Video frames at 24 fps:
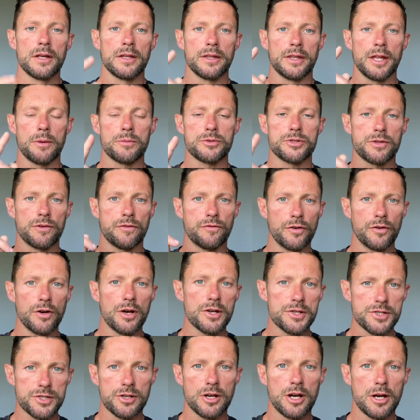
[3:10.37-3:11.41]
That was the
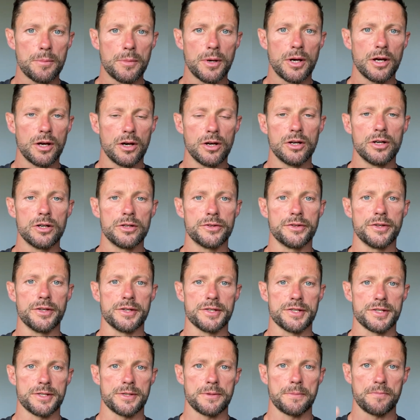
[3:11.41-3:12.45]
first time I heard
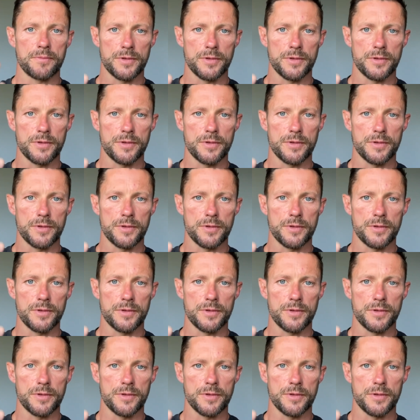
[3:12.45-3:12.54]
this.